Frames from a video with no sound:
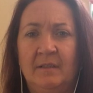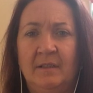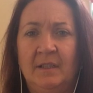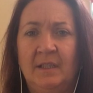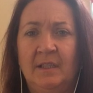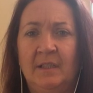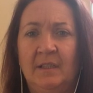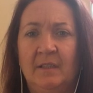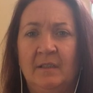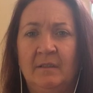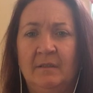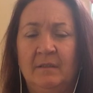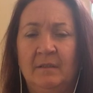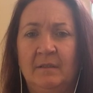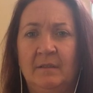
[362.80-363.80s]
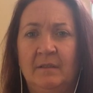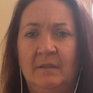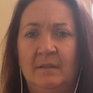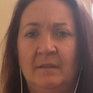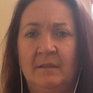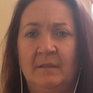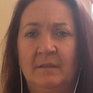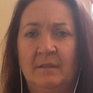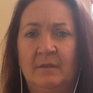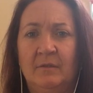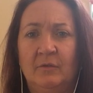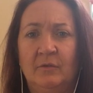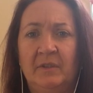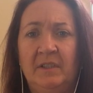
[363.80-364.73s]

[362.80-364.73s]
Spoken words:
area, or